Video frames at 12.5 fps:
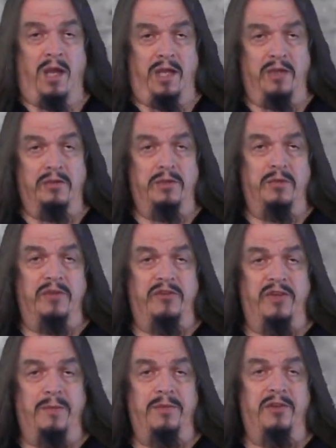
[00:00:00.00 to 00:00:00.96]
I know you
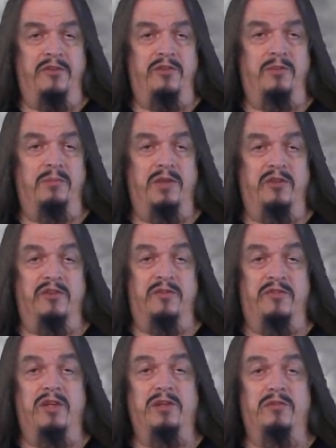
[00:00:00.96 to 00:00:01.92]
accept this because
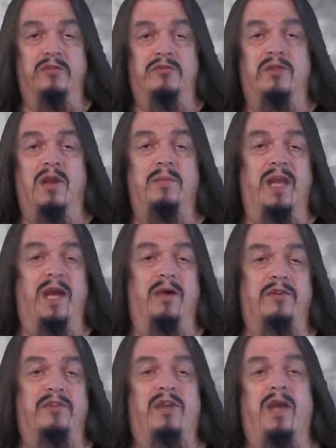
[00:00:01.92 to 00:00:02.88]
I've seen you describing
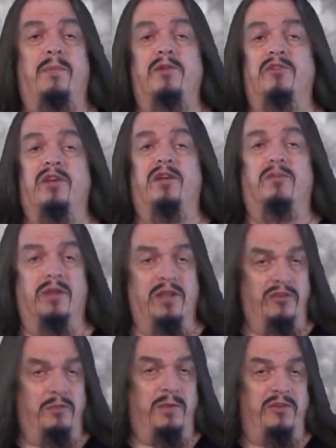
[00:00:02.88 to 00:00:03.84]
how this happens in
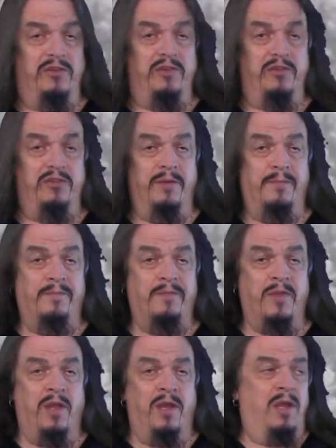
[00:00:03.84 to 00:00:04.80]
ring species.
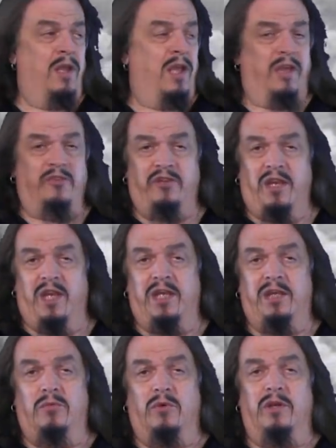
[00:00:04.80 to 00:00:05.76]
As
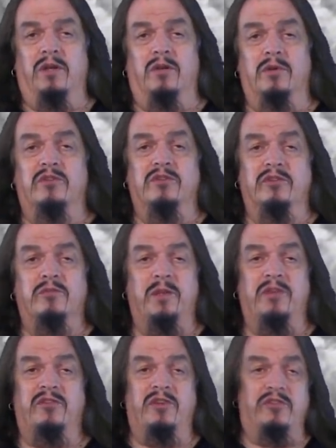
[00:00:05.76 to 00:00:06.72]
any one original
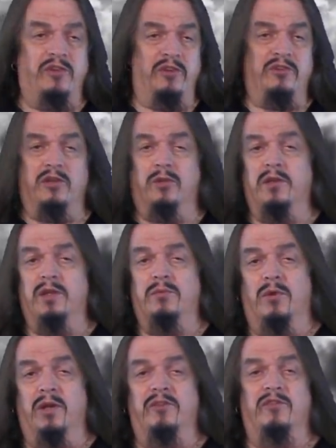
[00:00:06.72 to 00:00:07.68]
species slowly
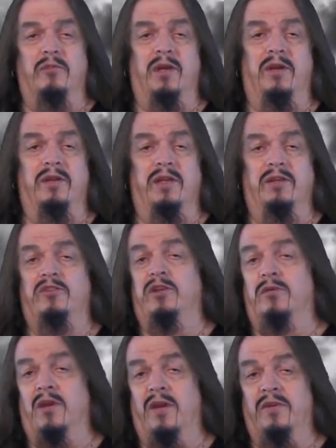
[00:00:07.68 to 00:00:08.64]
winds around a
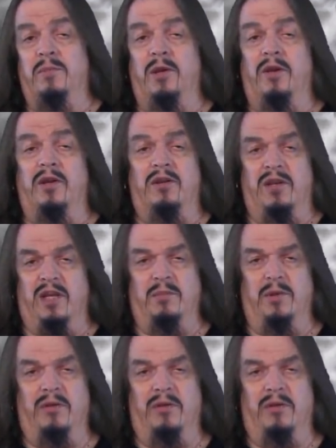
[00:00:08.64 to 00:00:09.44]
geographic barrier, like a